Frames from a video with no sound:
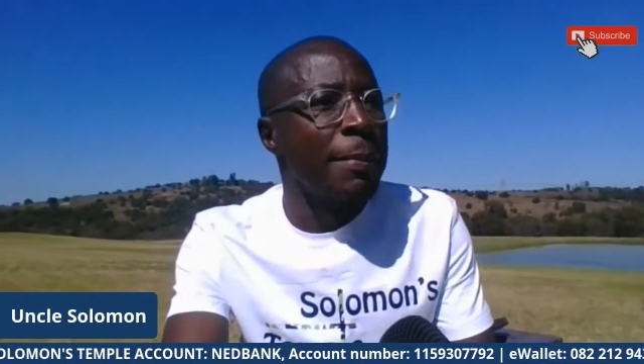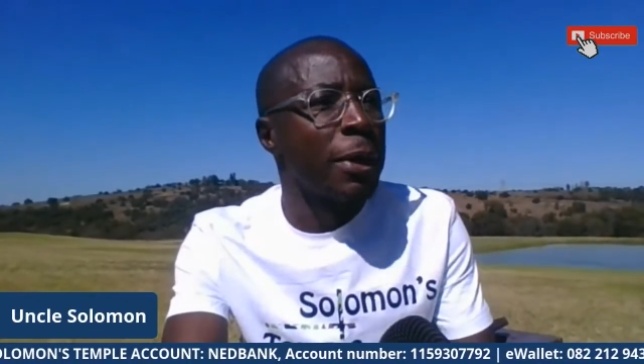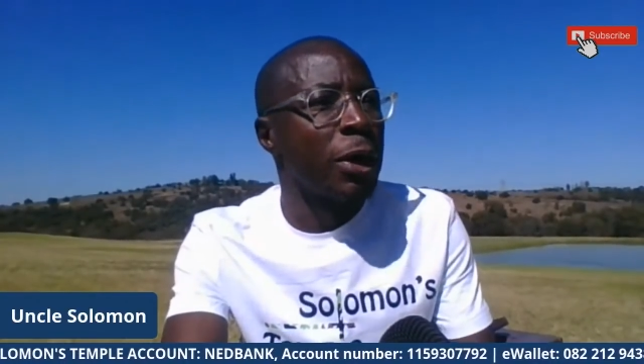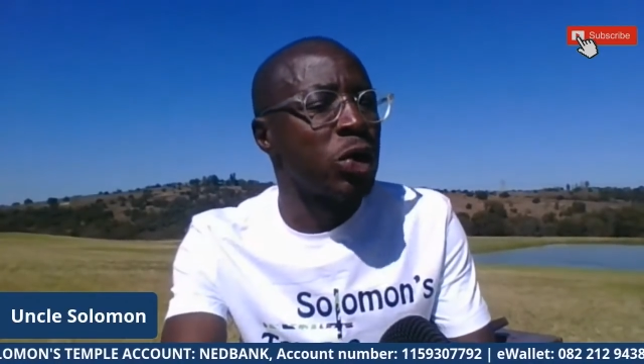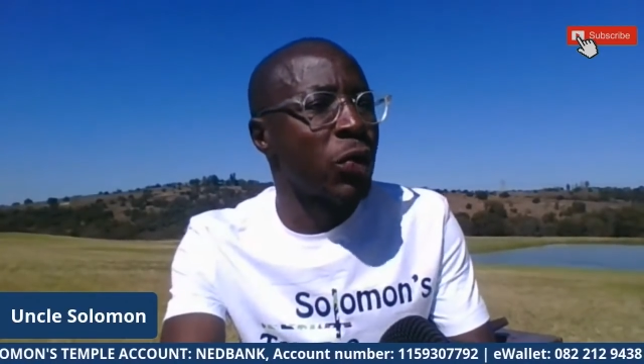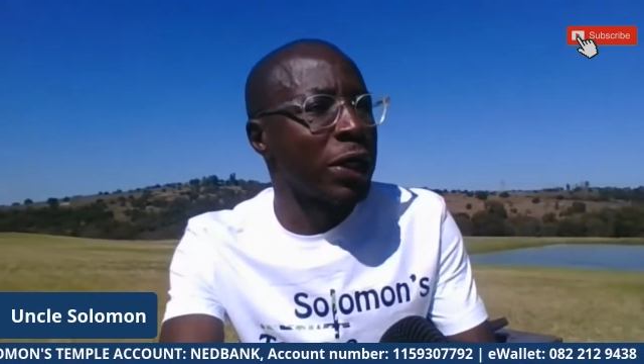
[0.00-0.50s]

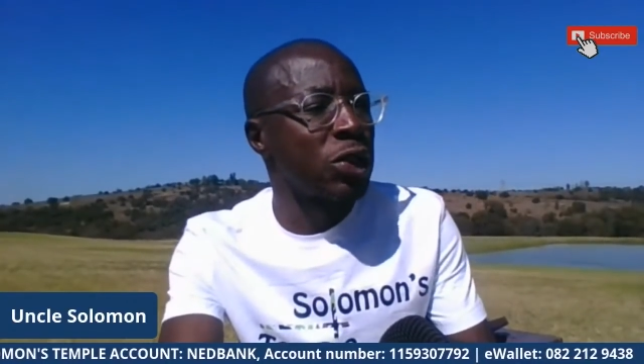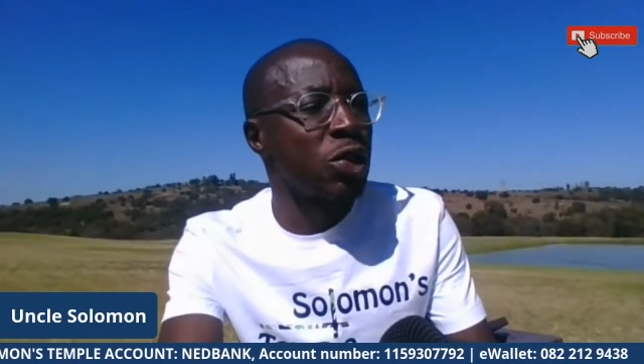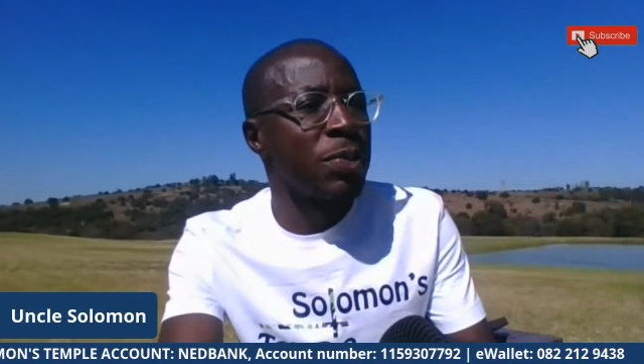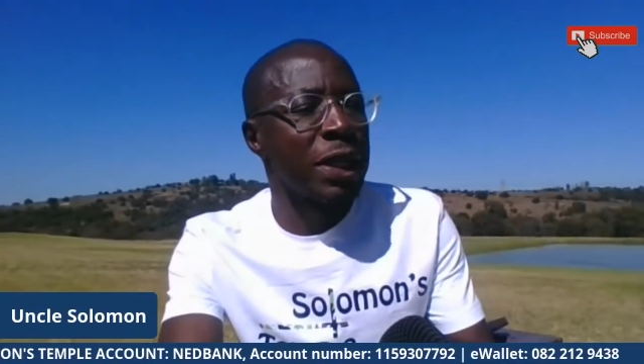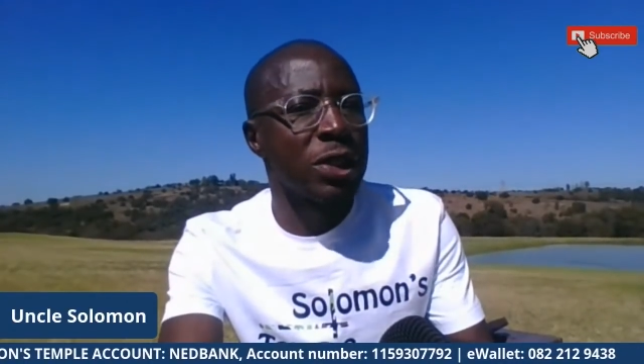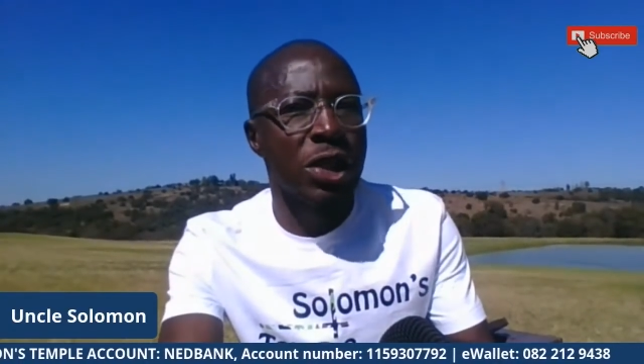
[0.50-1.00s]
Because once
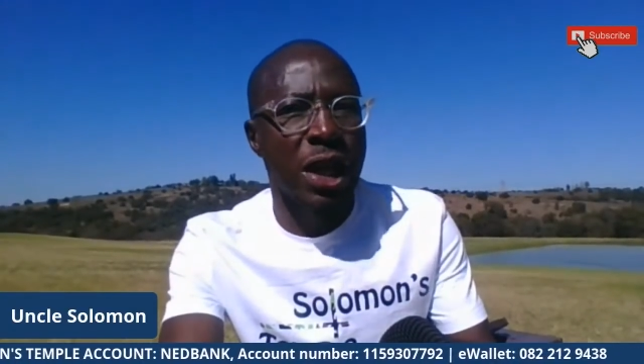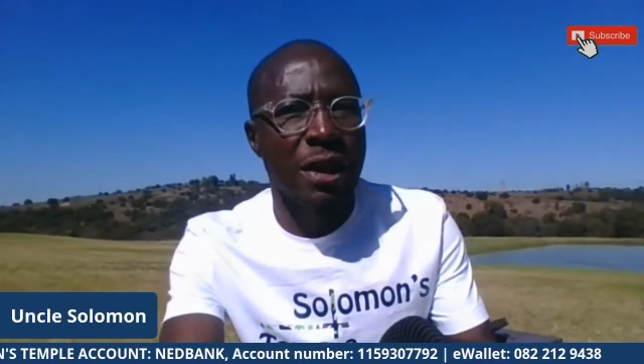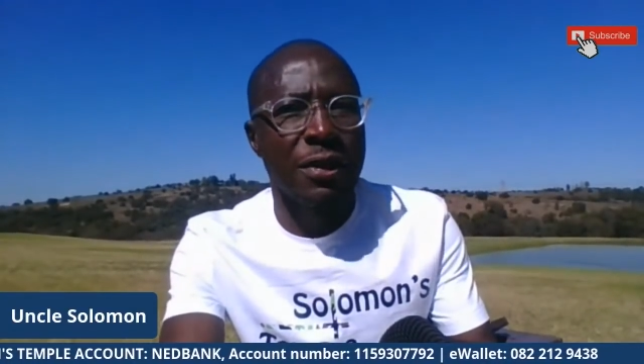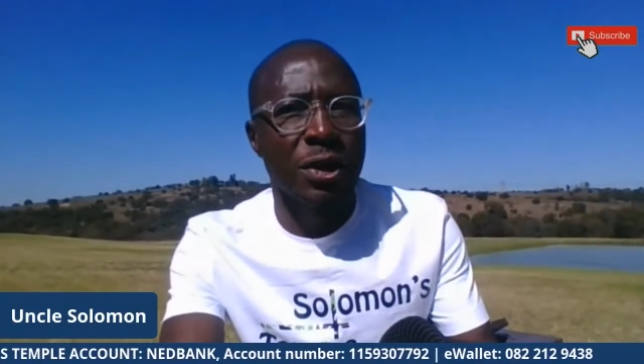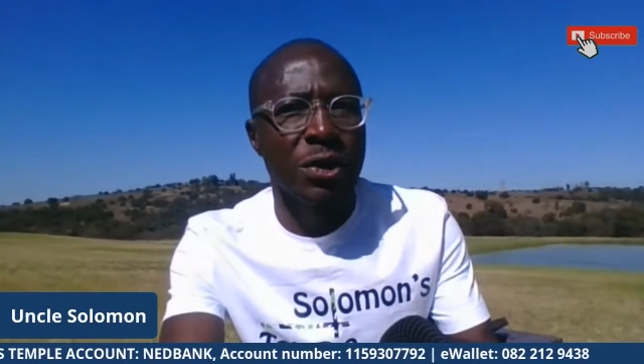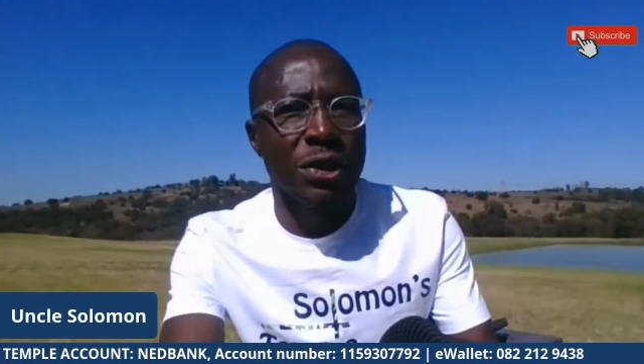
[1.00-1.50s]
you begin to
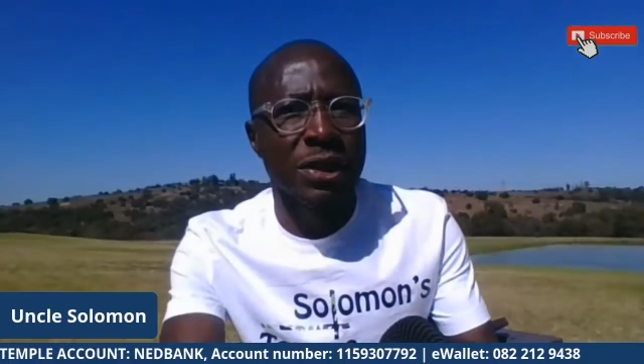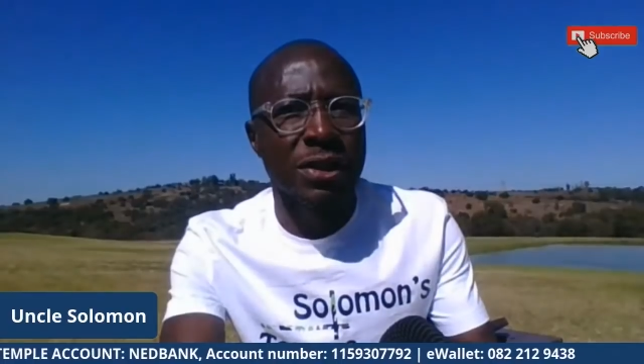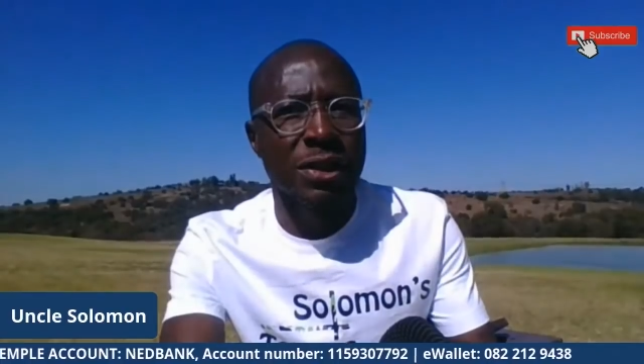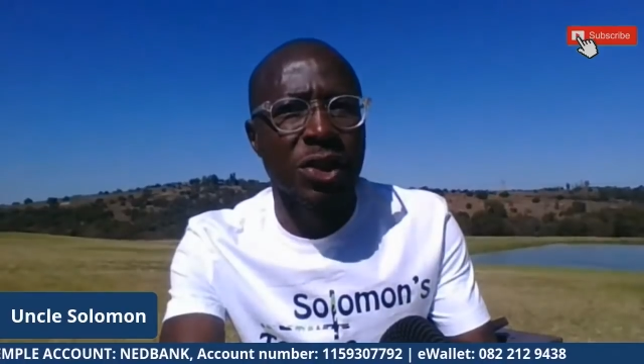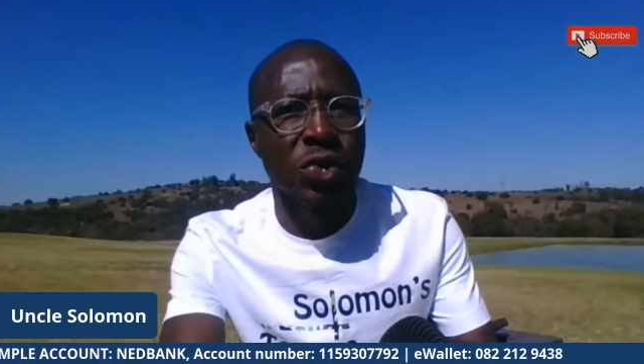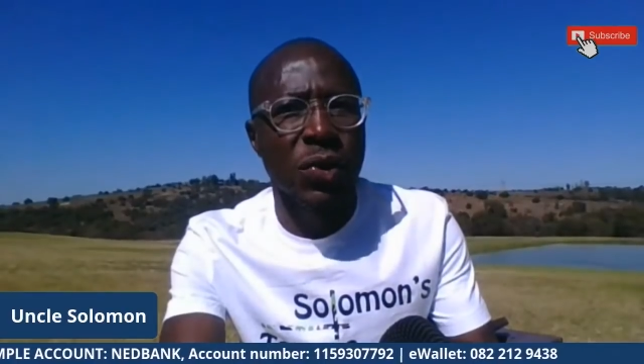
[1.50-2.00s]
cover your
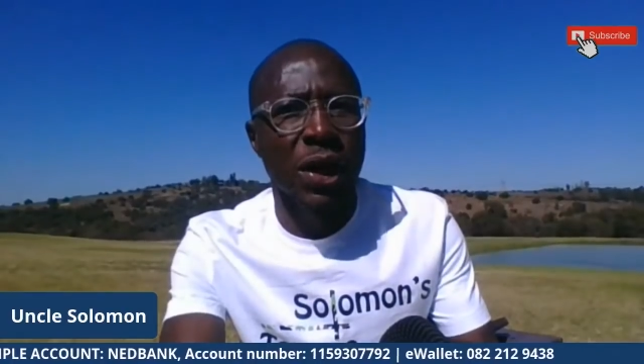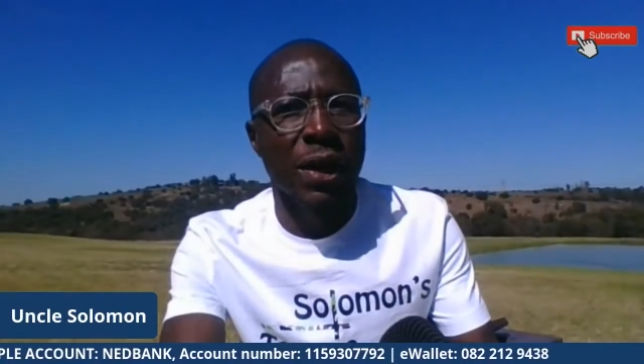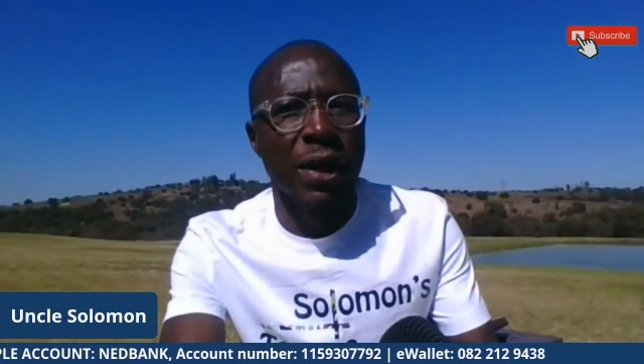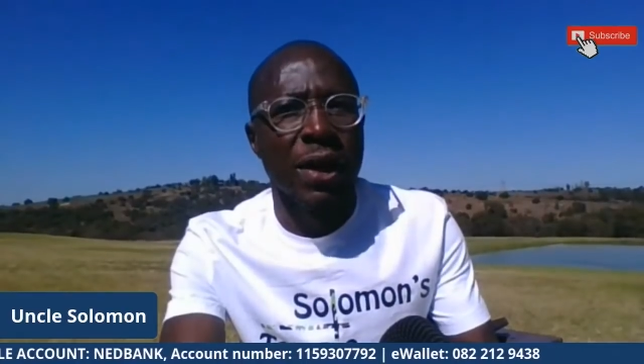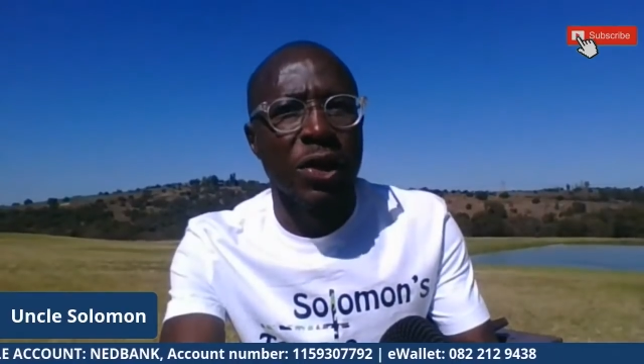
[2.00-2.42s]
sins this way,